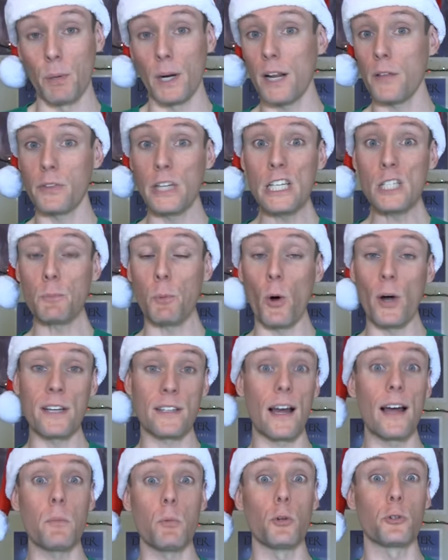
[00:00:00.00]
but at this
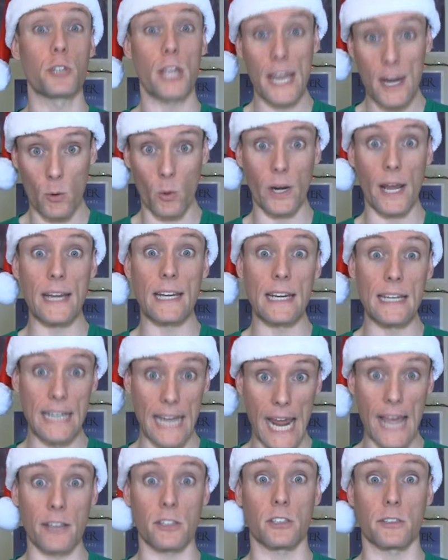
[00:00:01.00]
point I will take what I can
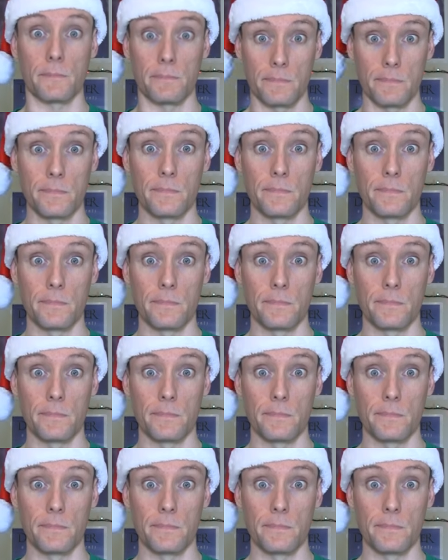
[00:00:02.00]
get.